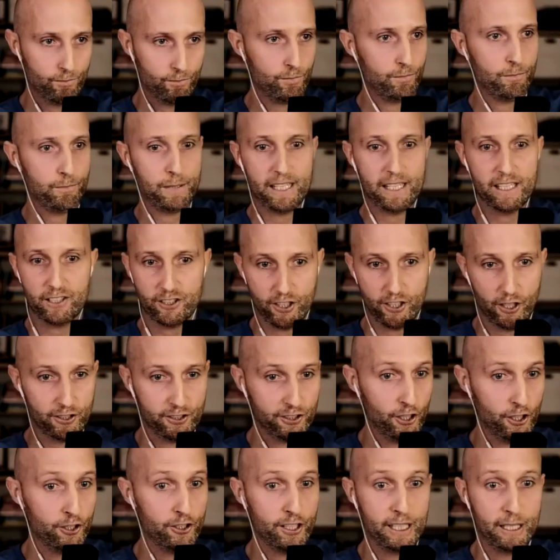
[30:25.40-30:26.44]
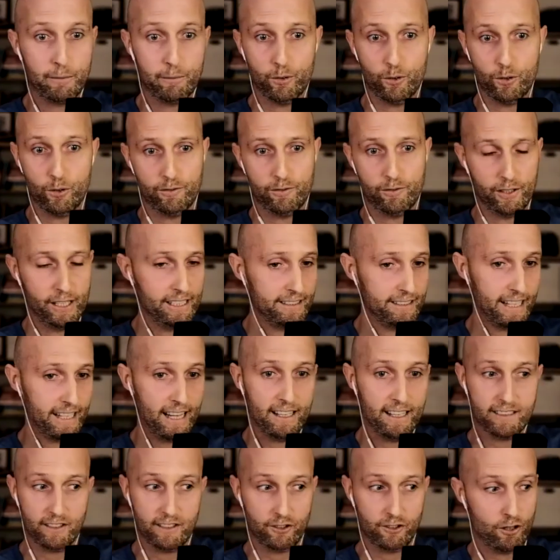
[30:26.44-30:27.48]
be a sounding board for these
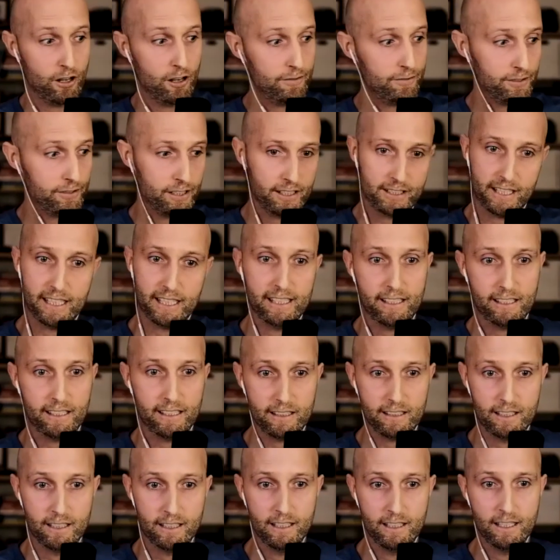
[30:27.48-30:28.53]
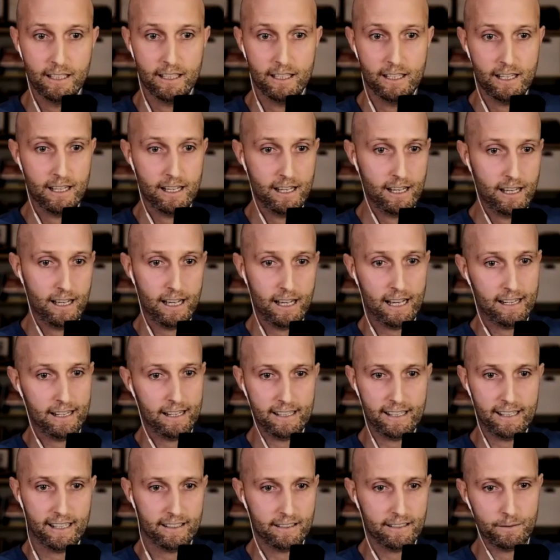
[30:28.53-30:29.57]
guys as often as they need it. And
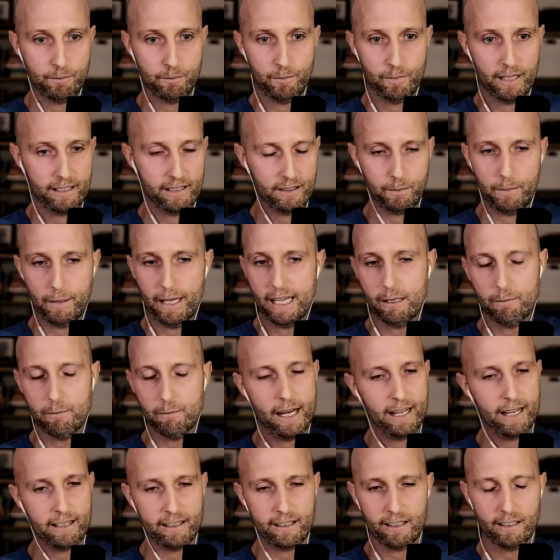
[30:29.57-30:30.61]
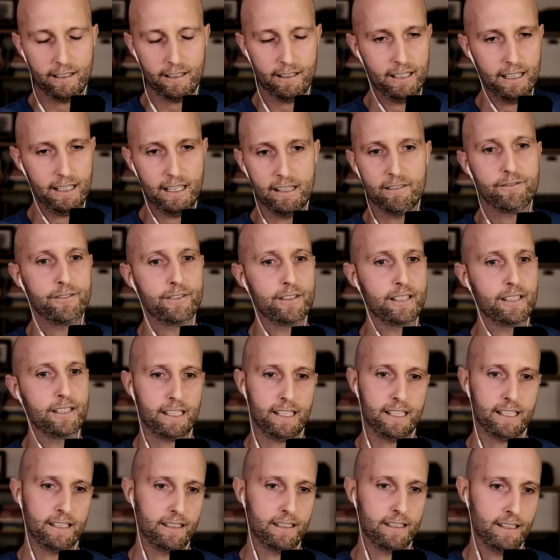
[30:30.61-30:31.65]
it has it has paid back
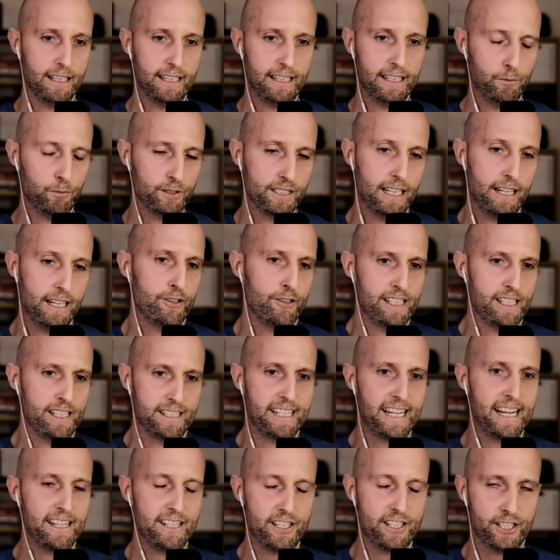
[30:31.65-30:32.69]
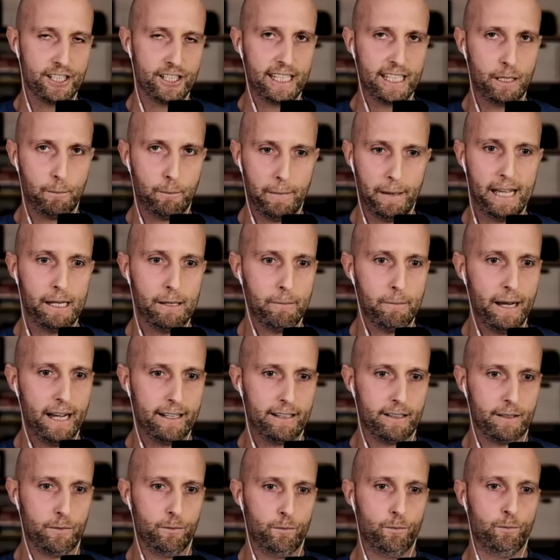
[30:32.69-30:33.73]
infinitely. And it was never an intention to get it paid back.
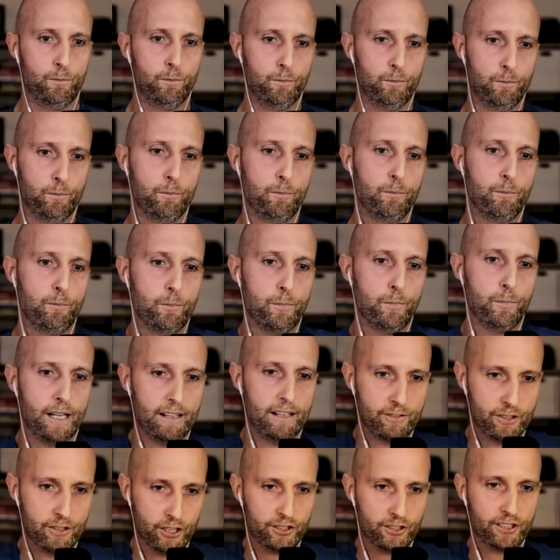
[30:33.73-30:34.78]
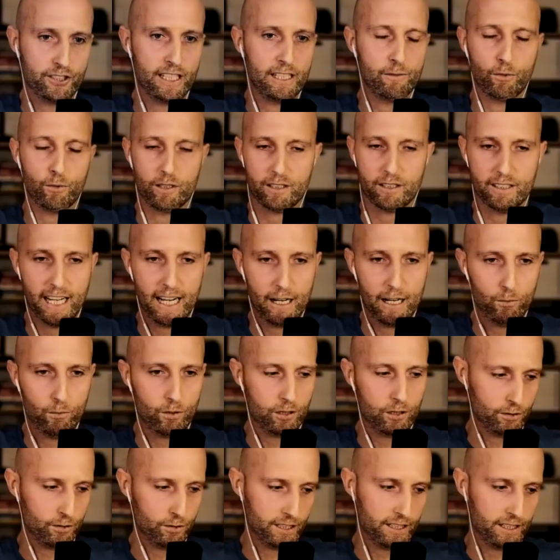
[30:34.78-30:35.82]
But I've just seen with
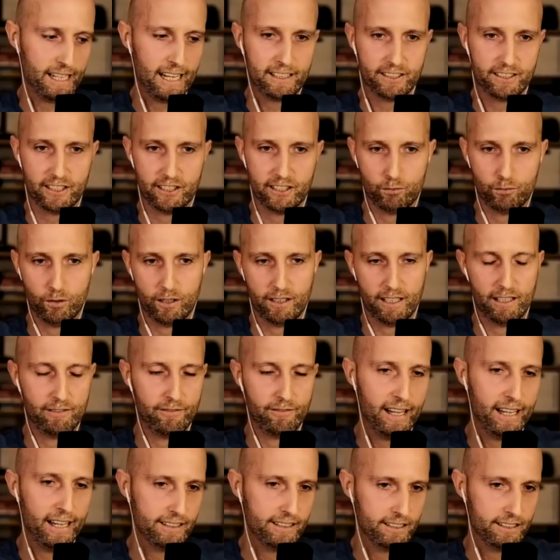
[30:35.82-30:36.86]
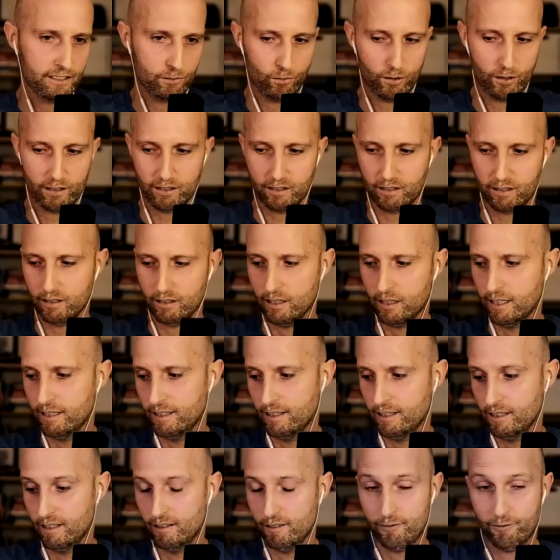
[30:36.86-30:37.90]
network, with connections, with advice, with
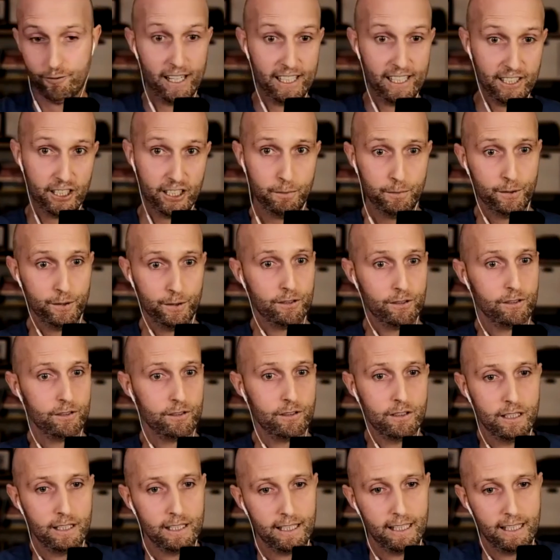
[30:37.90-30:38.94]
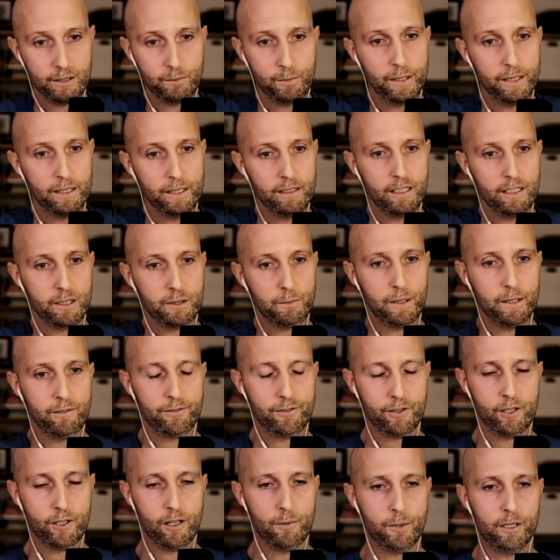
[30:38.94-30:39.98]
friendships, it has been it's been
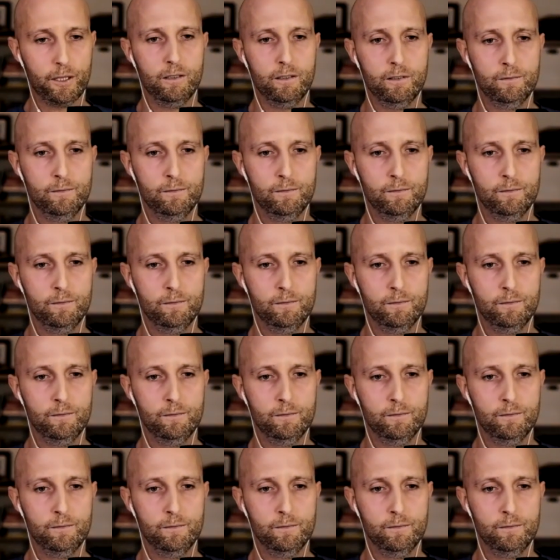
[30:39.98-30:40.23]
phenomenal.